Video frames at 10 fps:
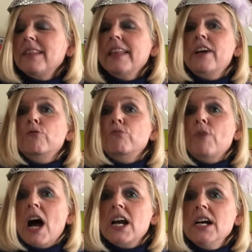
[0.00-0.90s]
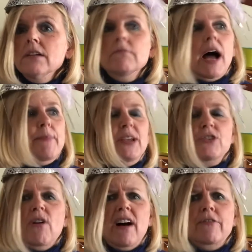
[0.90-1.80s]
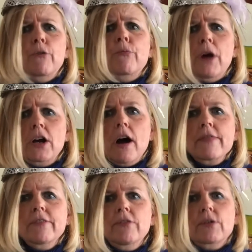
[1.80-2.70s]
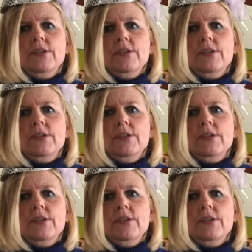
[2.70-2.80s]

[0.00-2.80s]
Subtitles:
Like rug. I bet you all have a rug on the floor